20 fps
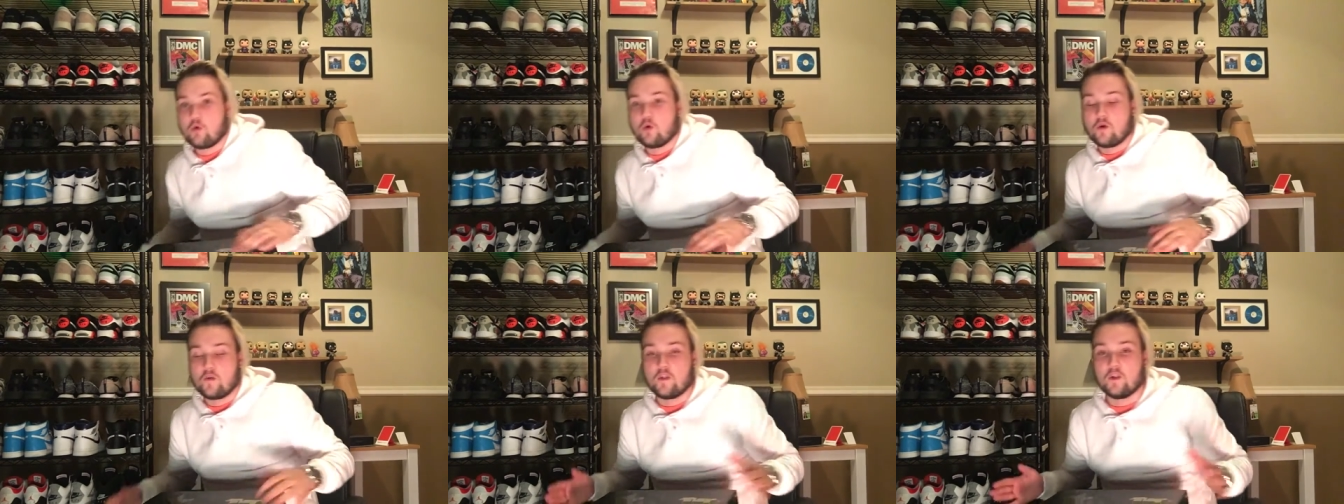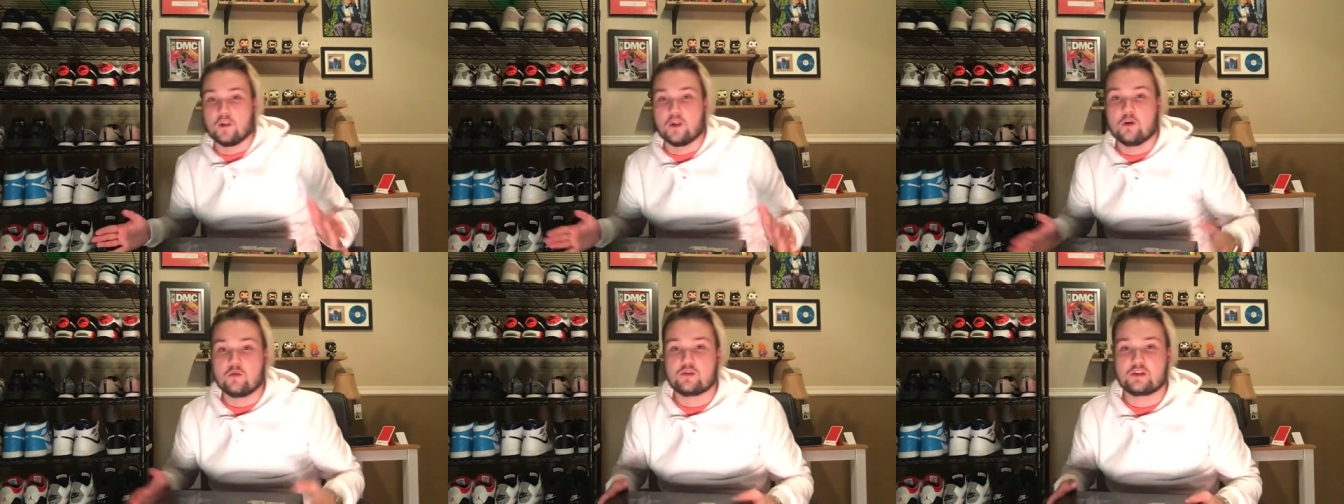or the
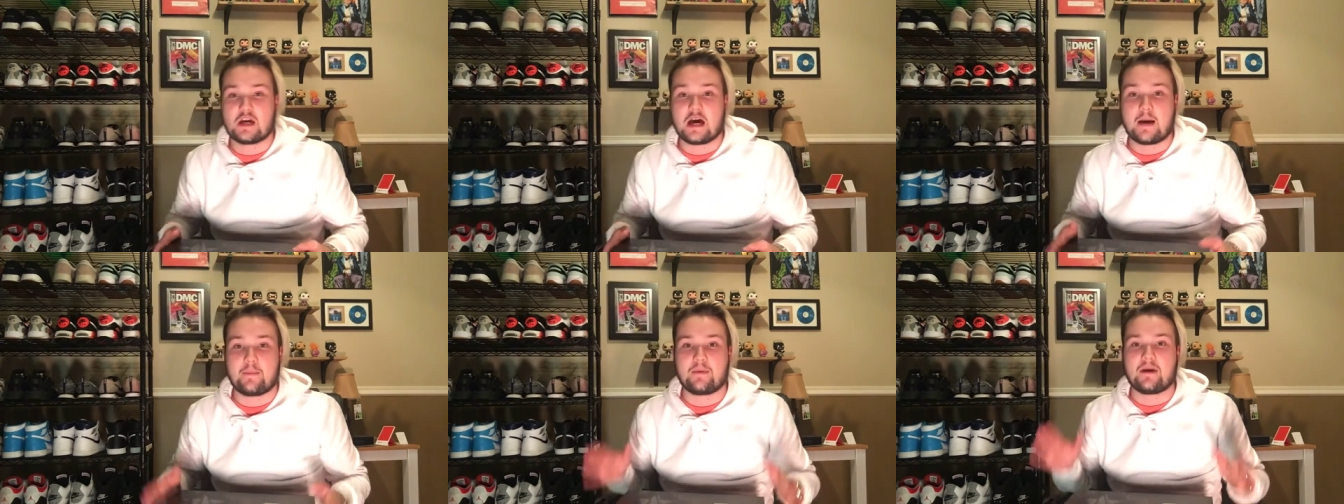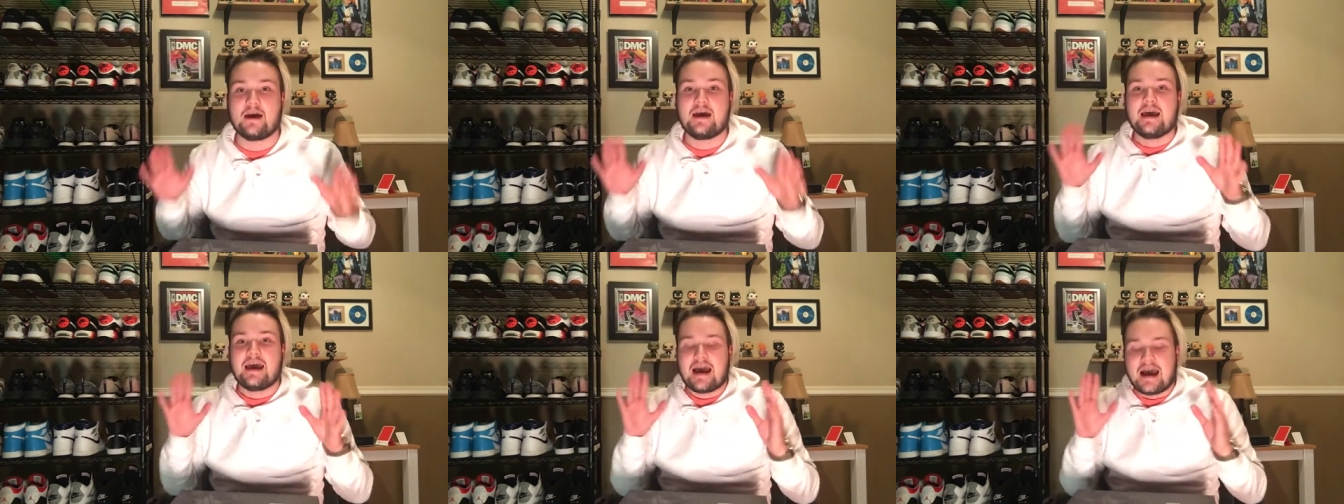low top.
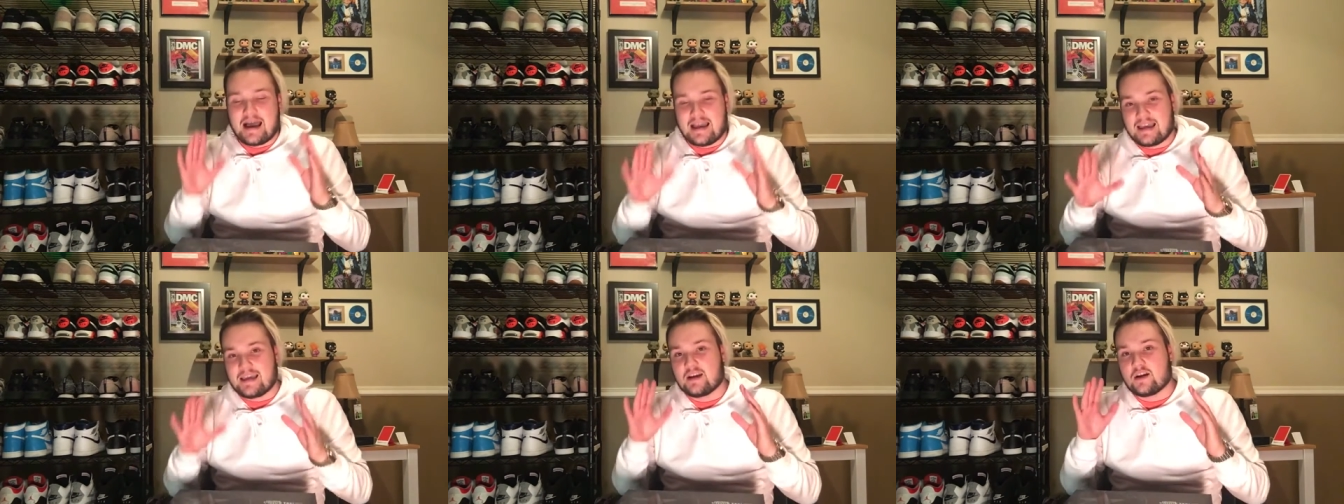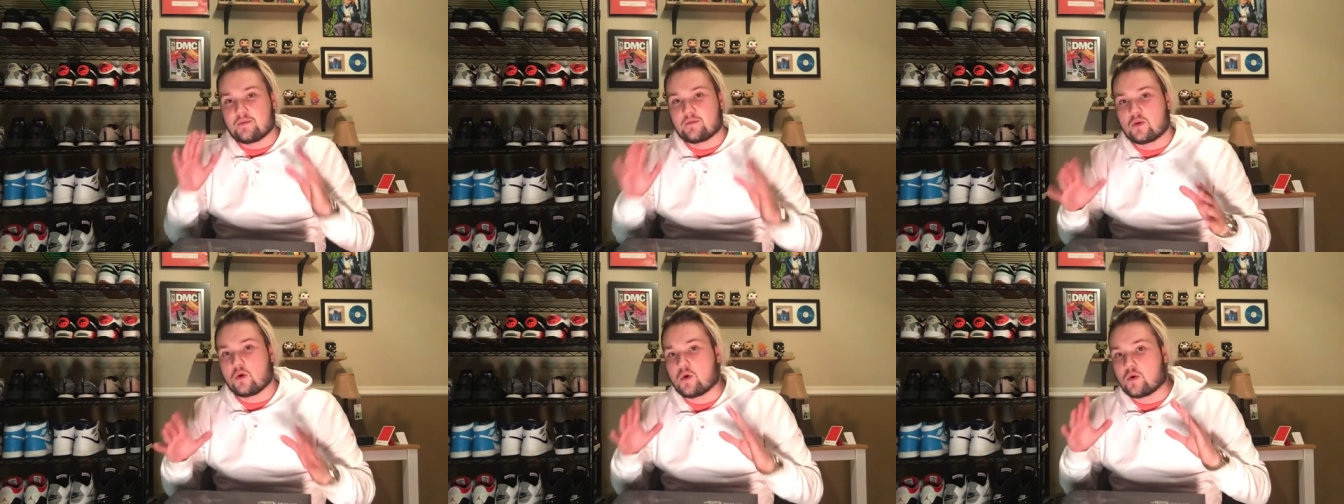I ended
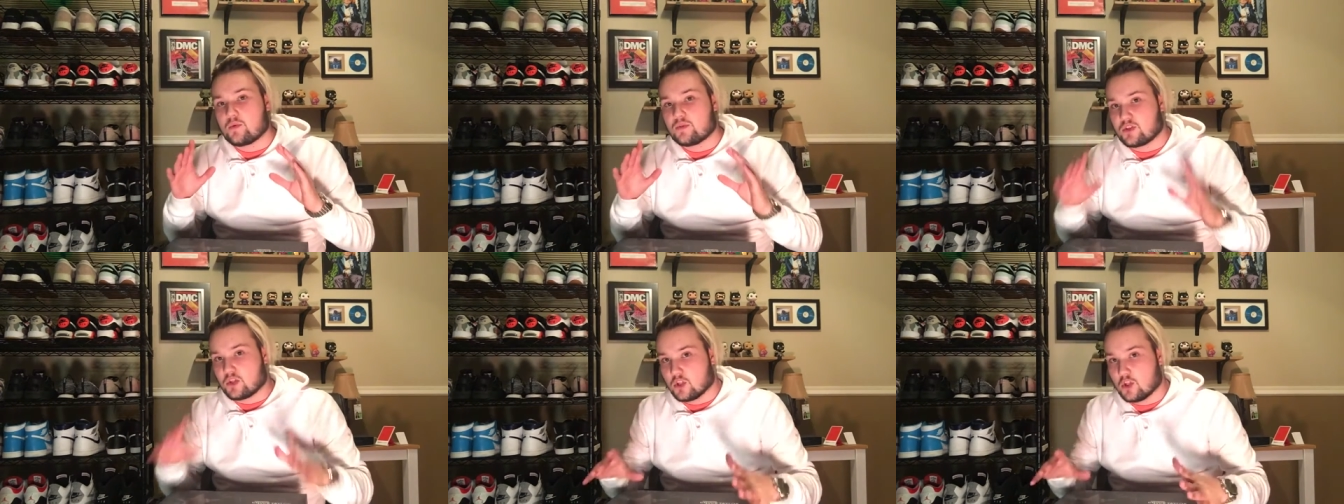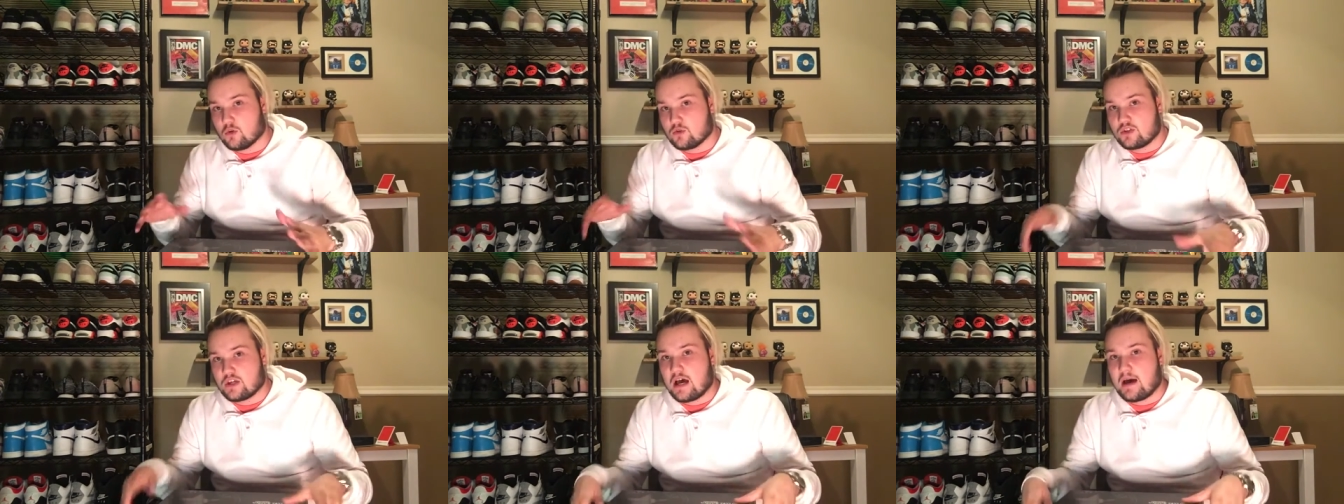up going with the
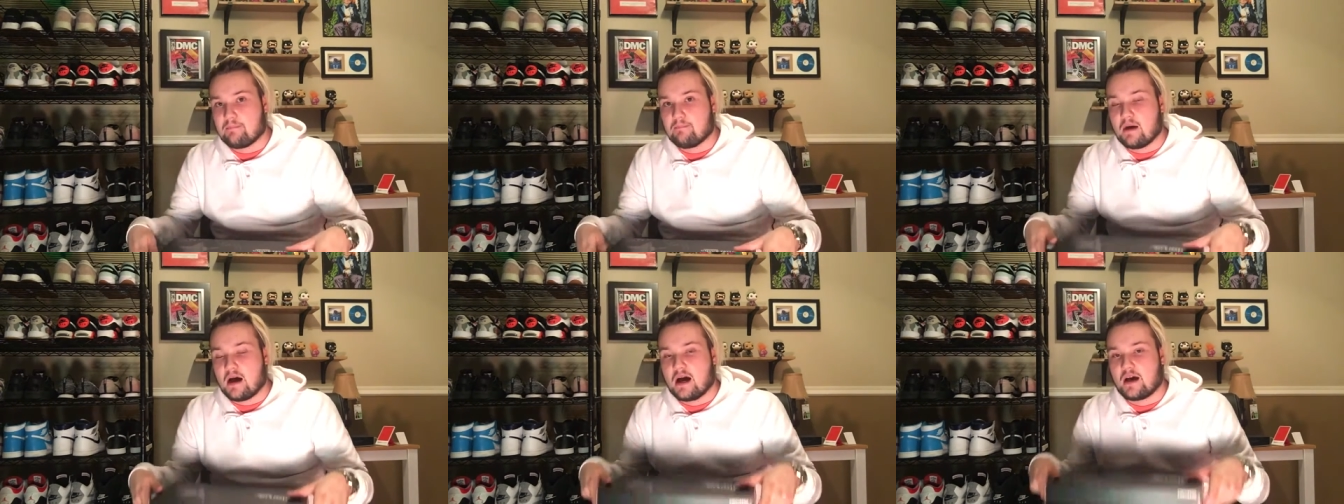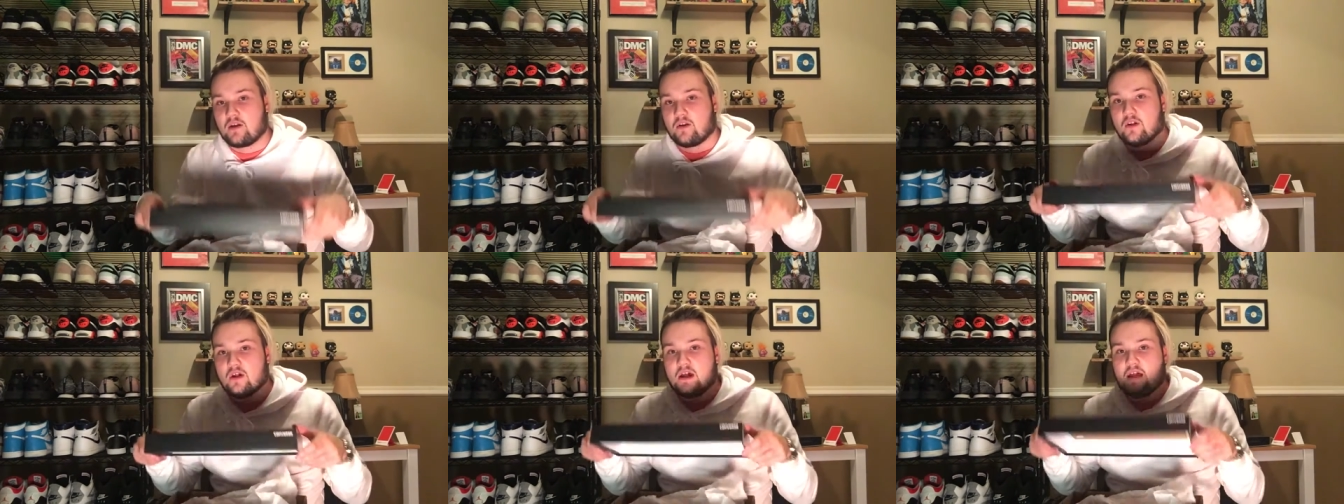low top
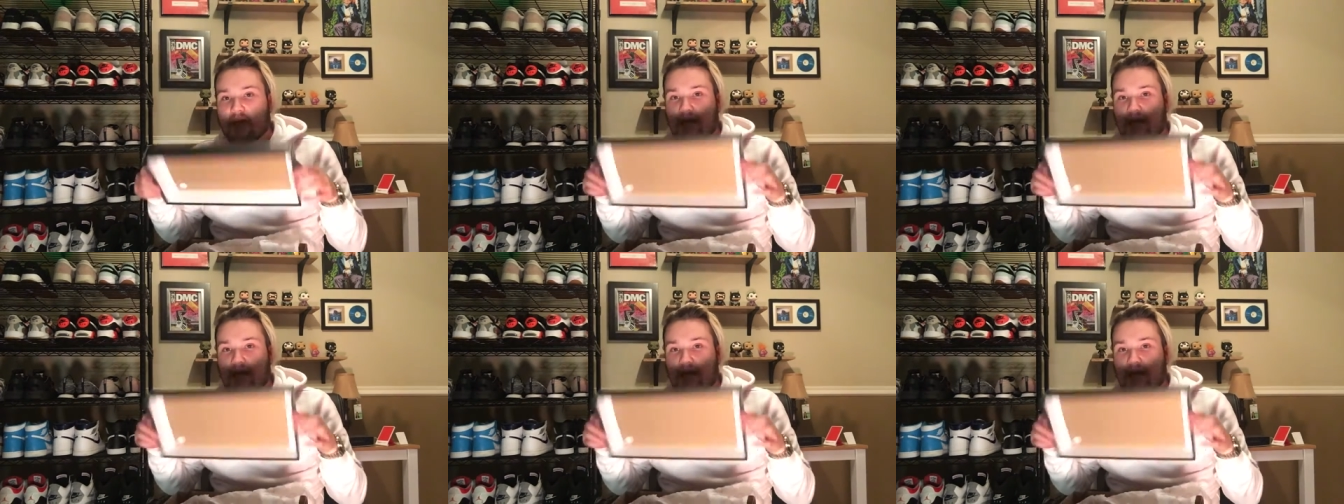model,